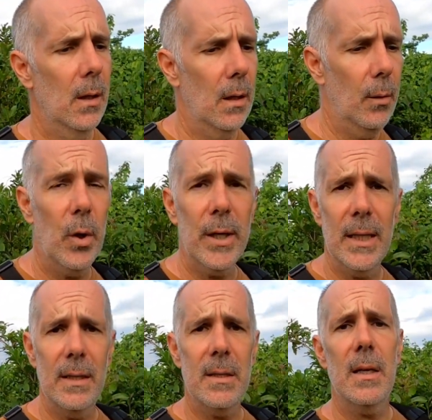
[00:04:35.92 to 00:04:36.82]
a
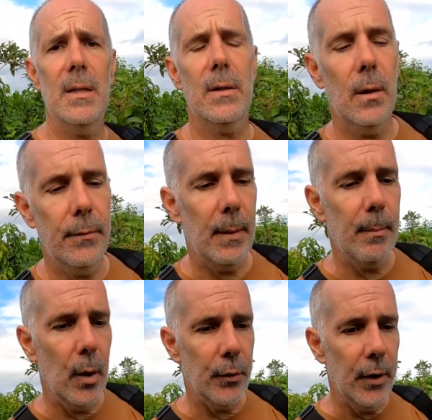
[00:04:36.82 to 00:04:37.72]
working distance of
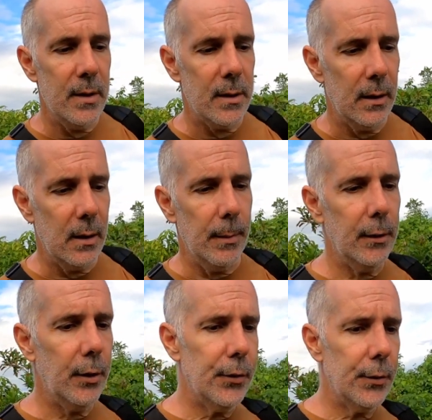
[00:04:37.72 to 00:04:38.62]
about 9
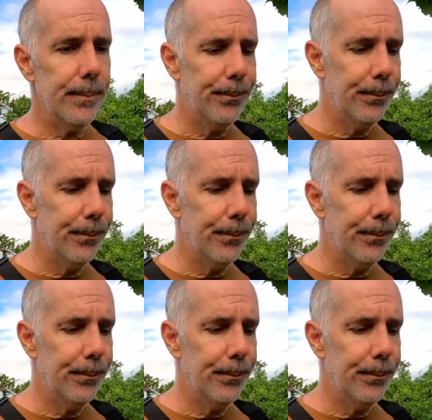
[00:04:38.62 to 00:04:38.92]
centimeters.